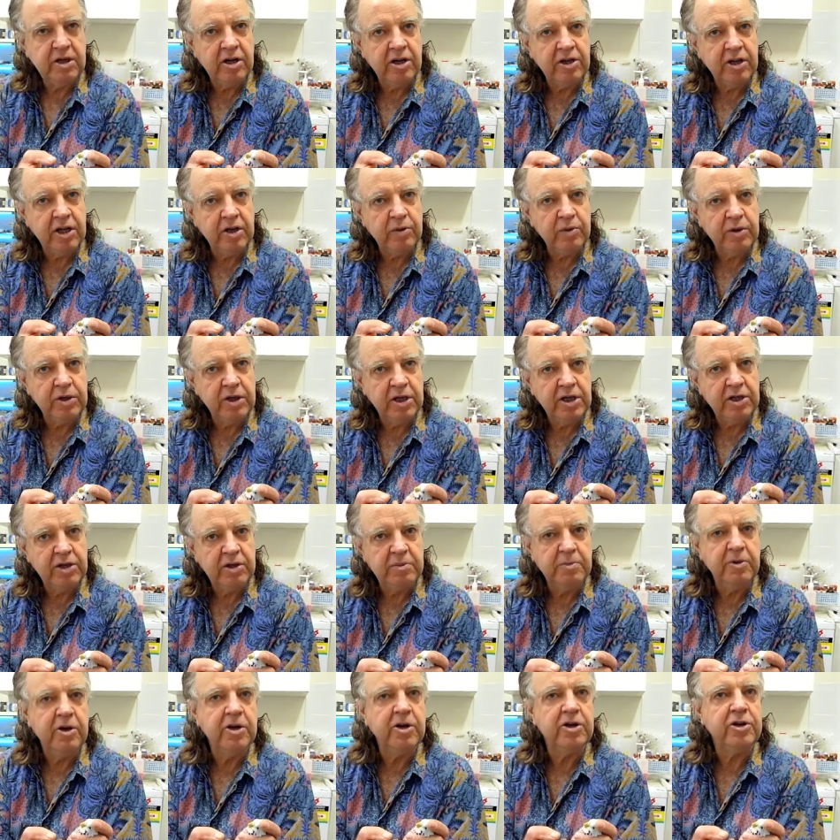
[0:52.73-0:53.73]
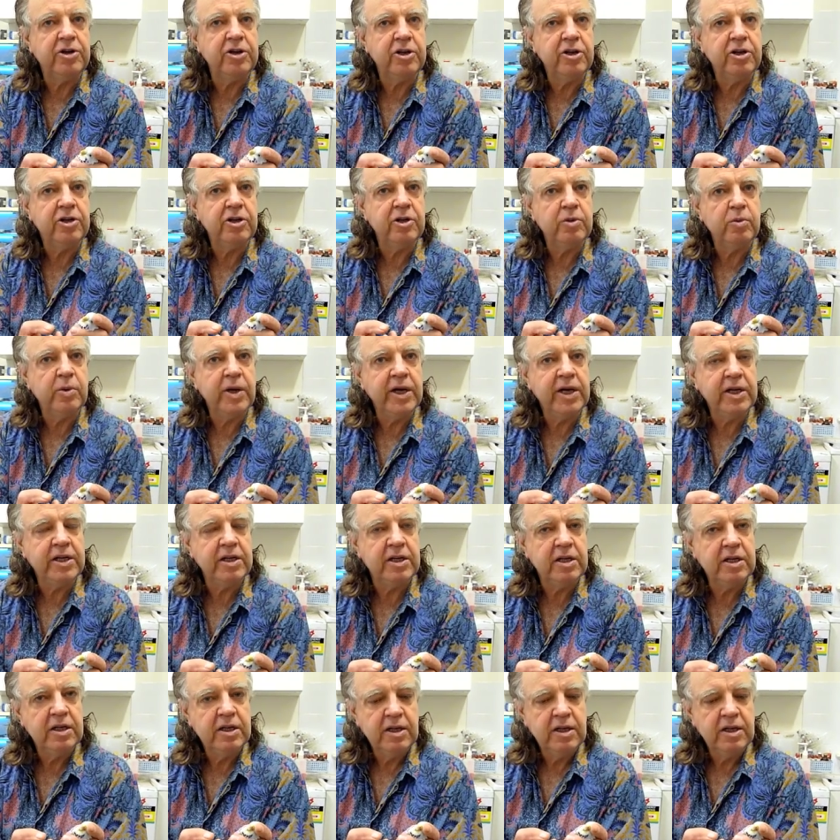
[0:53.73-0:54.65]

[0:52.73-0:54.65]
I think we need to monitor her weight,